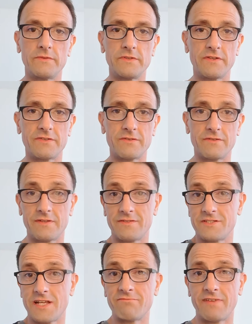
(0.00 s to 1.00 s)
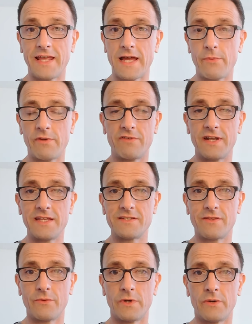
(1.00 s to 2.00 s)
just generally how we relate
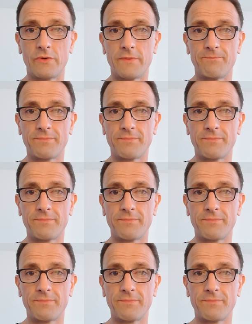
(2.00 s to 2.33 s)
to the world.